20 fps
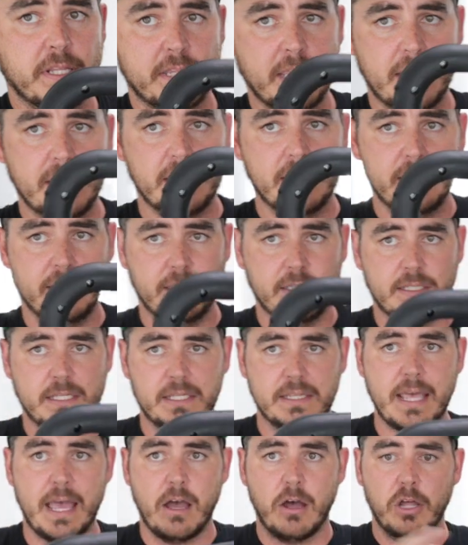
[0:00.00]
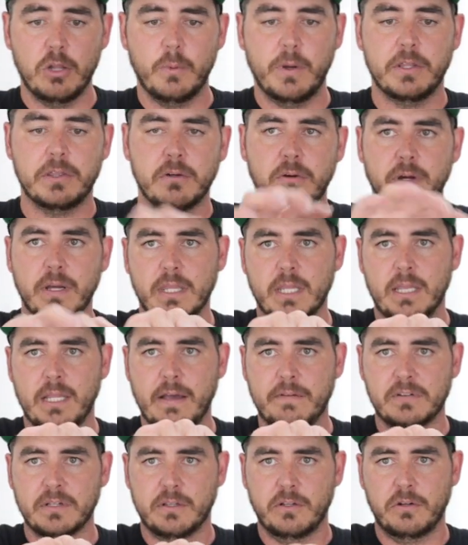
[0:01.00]
that they did that all the way through and then
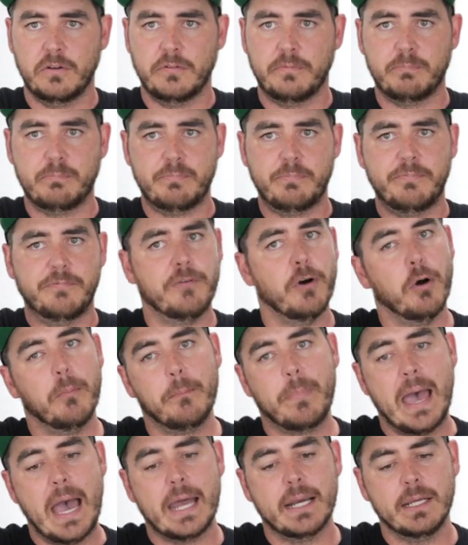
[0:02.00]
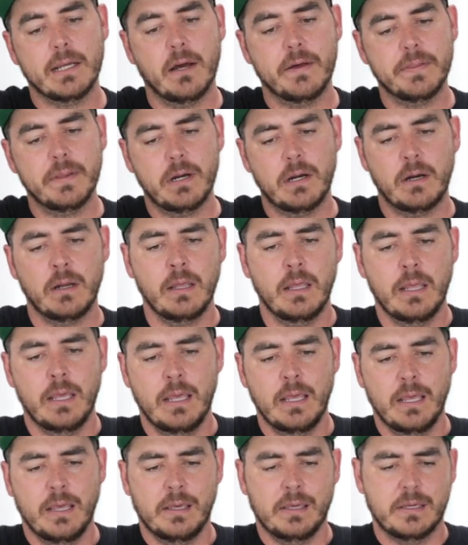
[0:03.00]
left a little foam padding on there,
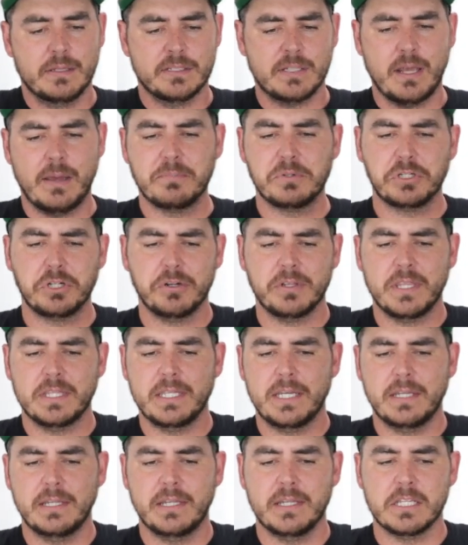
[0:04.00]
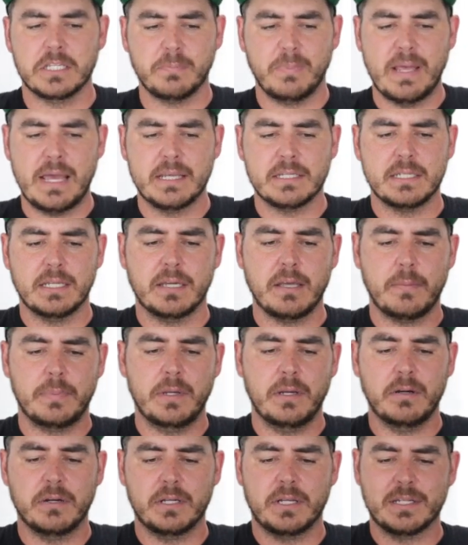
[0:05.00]
because I'm sure that they did this plastic up
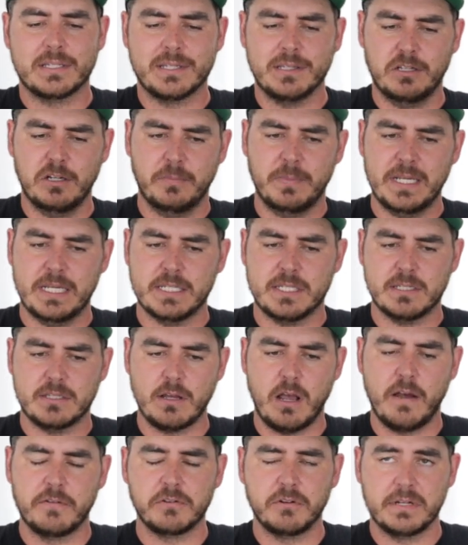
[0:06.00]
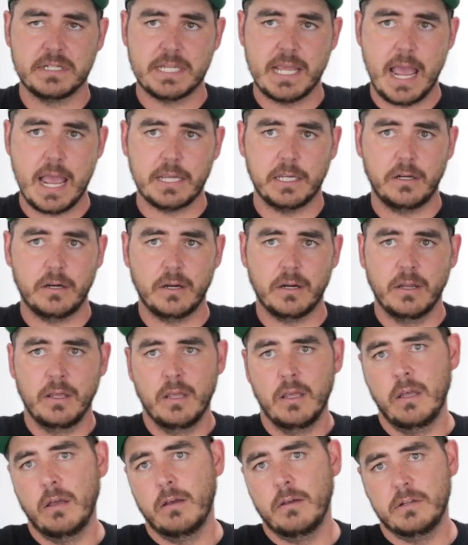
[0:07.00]
here. It's a little bit softer and
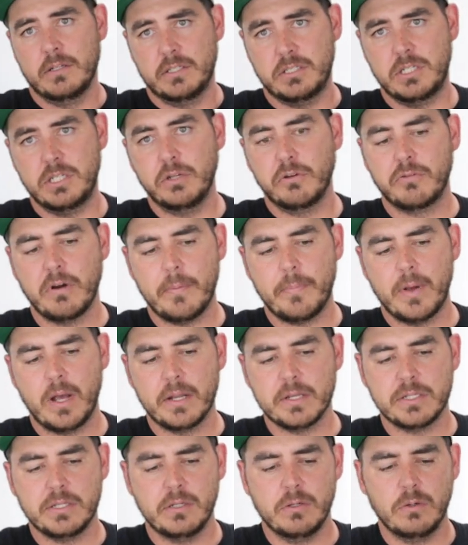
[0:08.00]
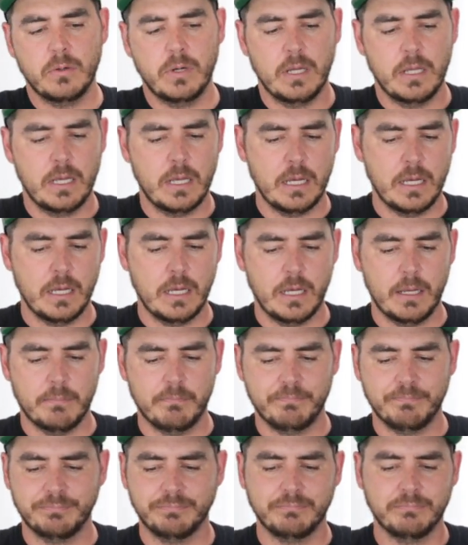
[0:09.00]
tackier to grip onto,
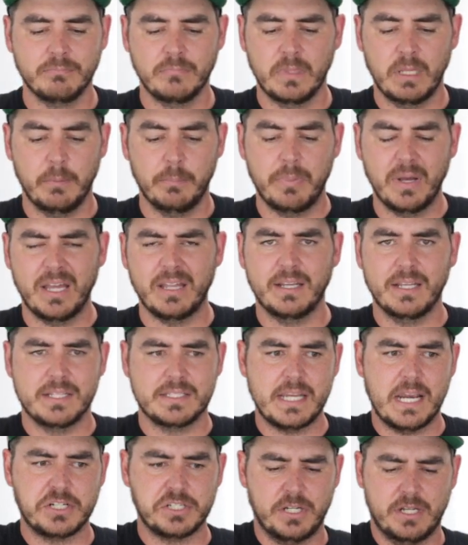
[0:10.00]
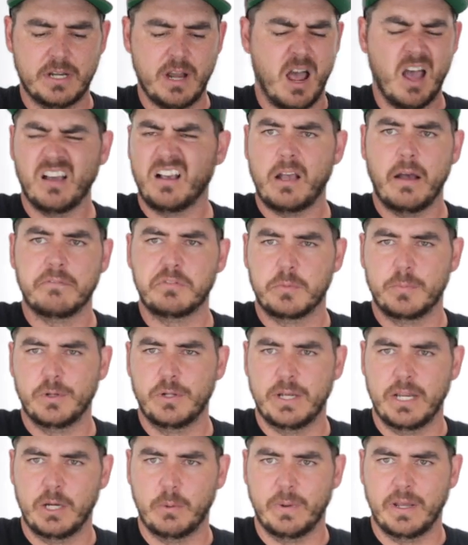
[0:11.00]
but it's actually not
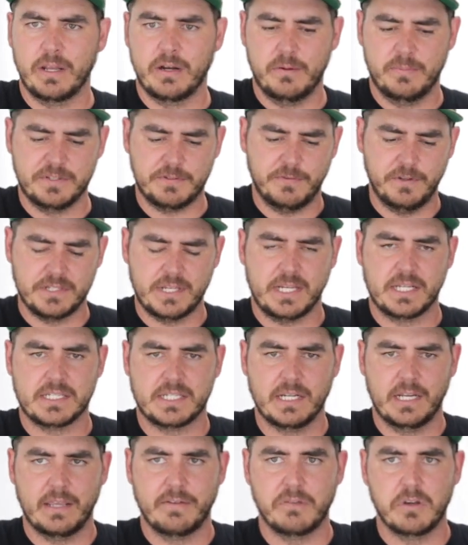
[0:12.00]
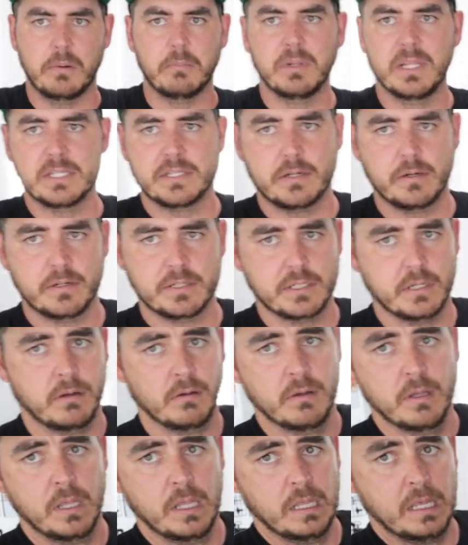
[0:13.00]
comfortable anyway. It almost feels like it's gonna give you a blister, so.